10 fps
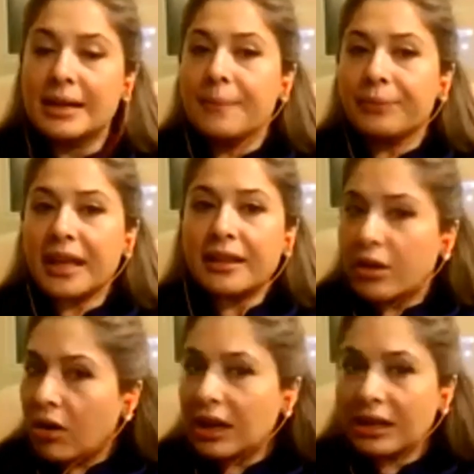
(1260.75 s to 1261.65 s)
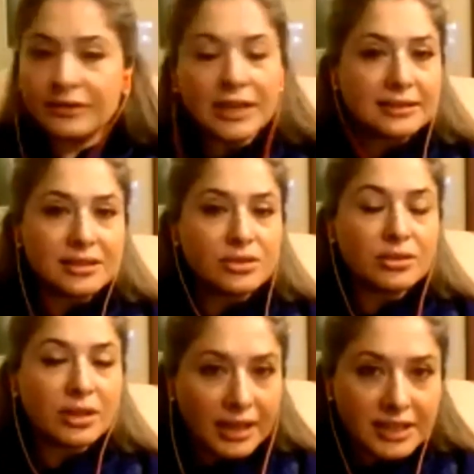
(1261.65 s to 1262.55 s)
and they all have access to the
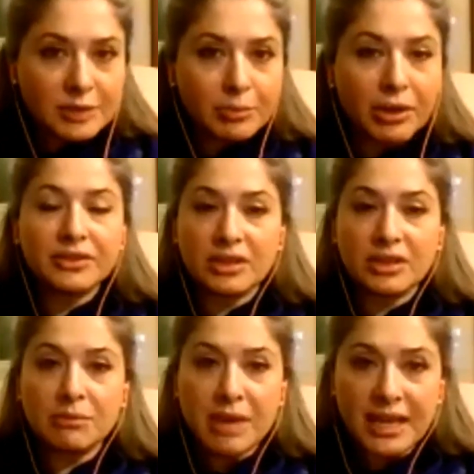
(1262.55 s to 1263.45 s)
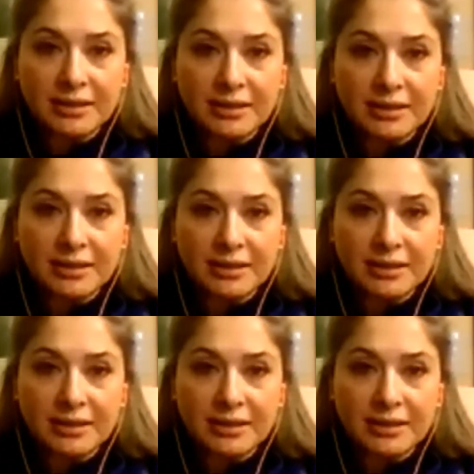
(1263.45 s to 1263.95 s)
highest policy makers. These